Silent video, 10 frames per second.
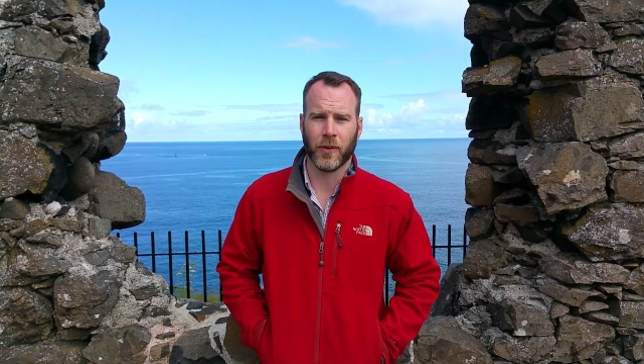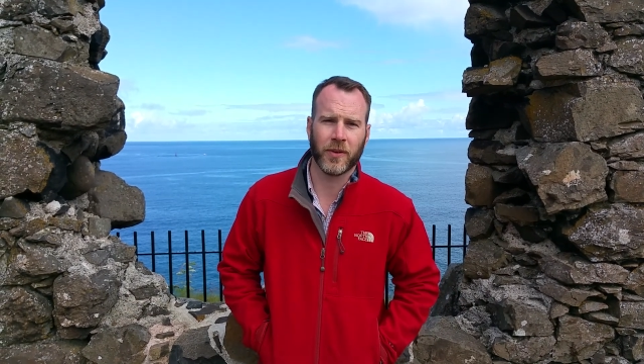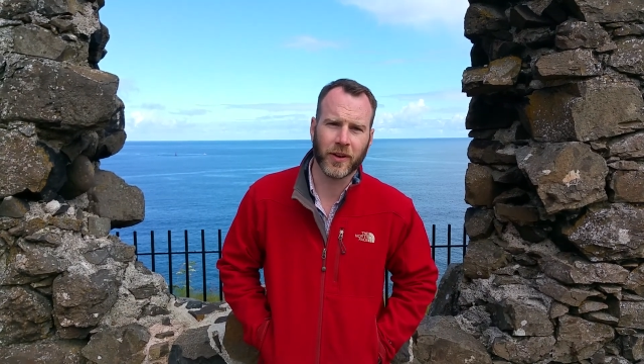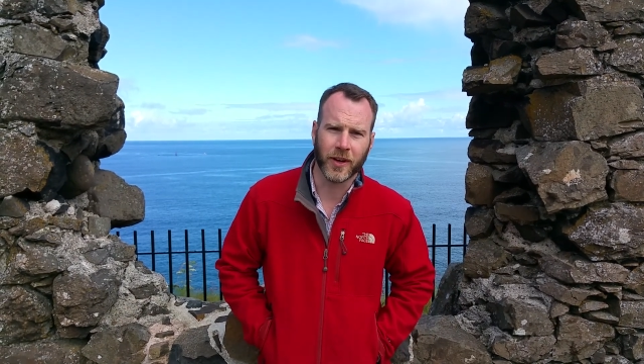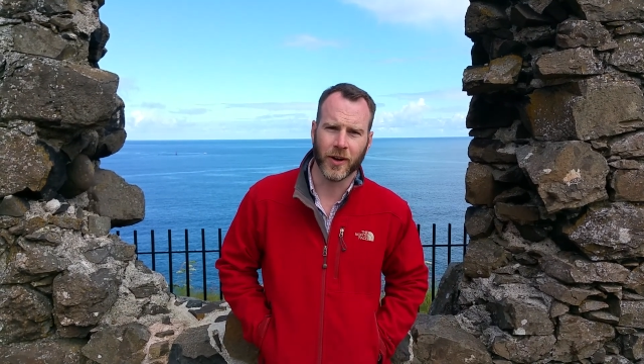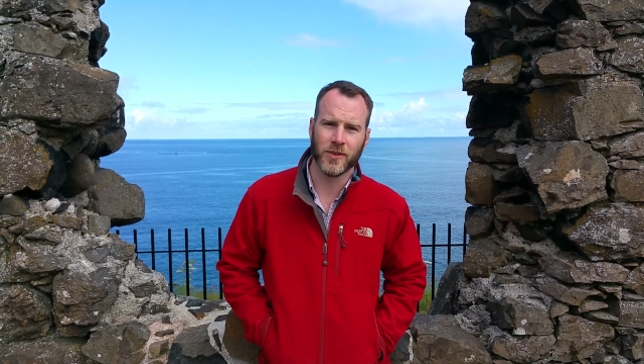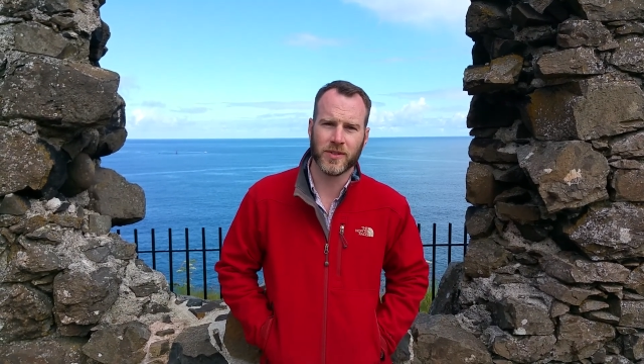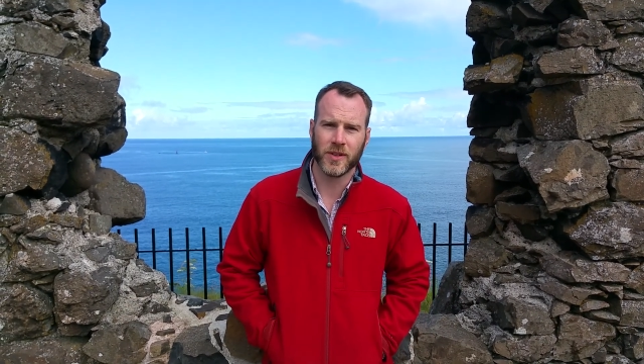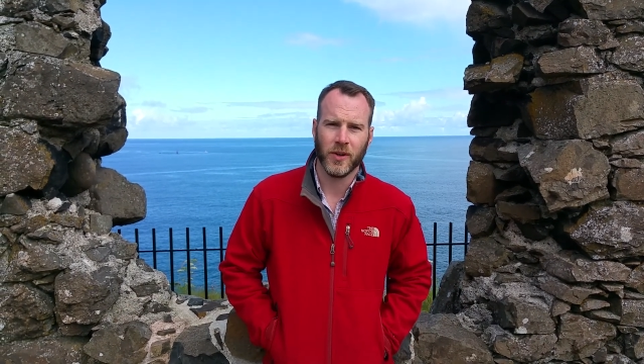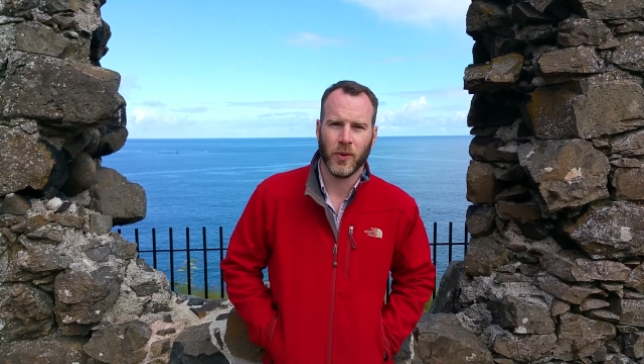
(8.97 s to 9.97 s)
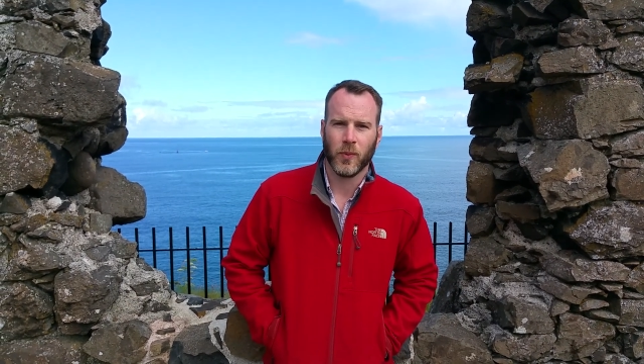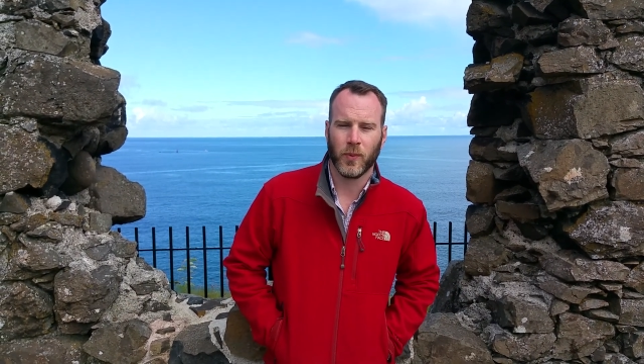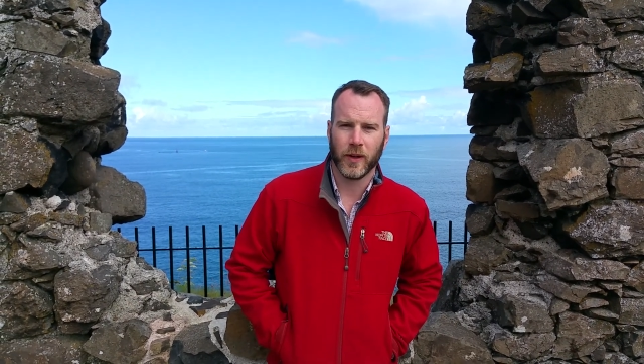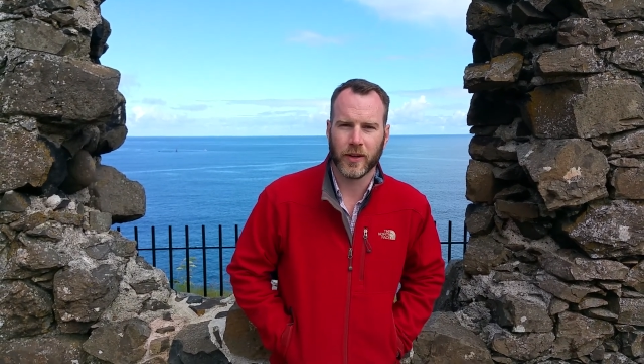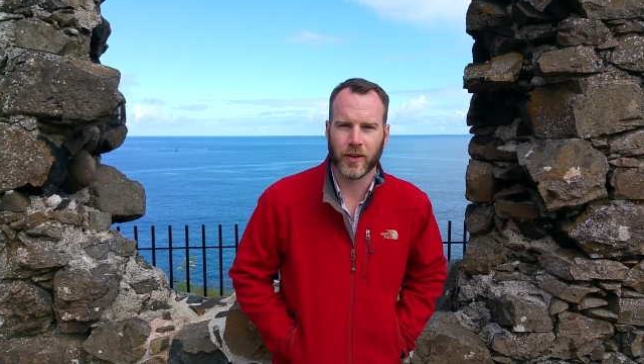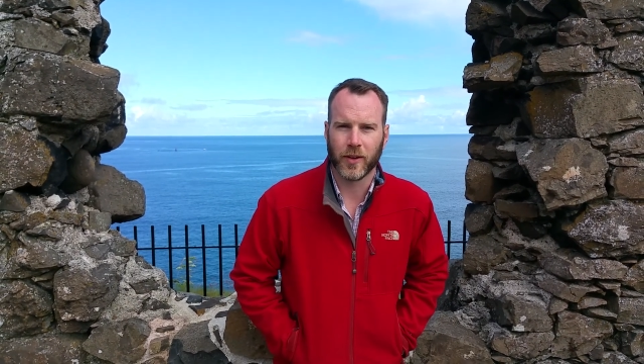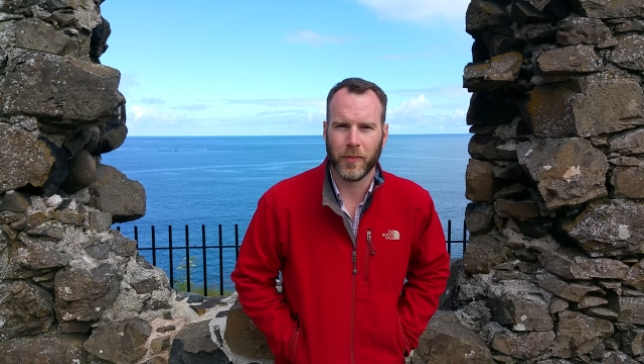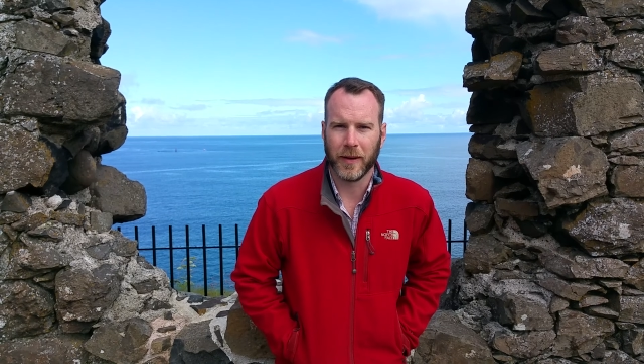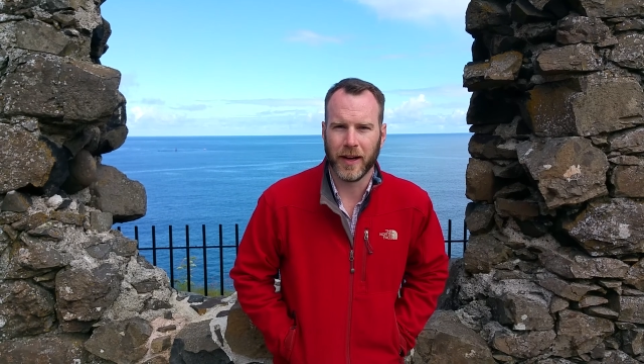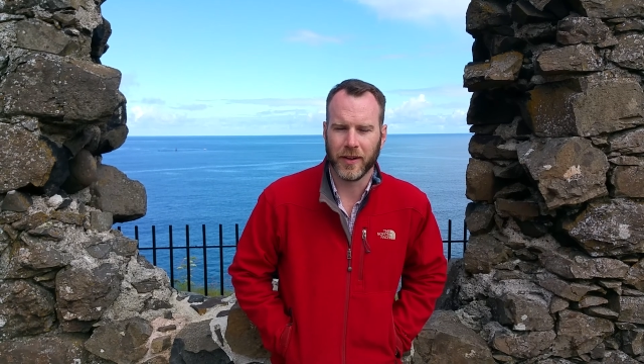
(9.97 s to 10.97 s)
northern coast. We are
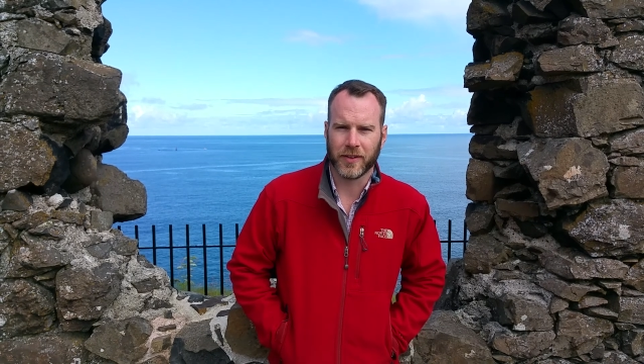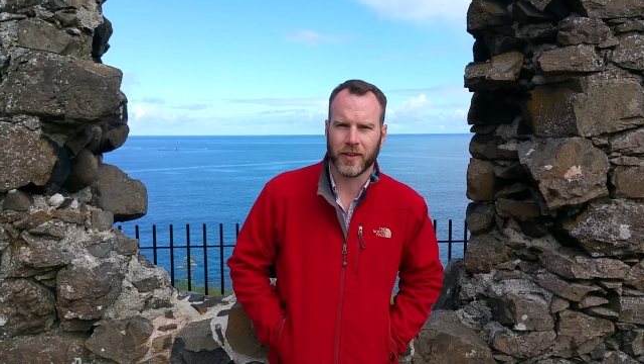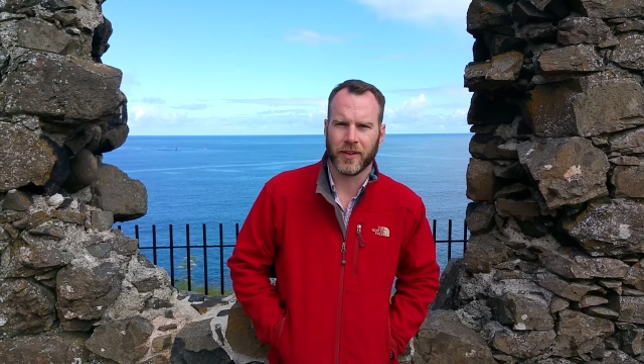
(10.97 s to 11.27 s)
about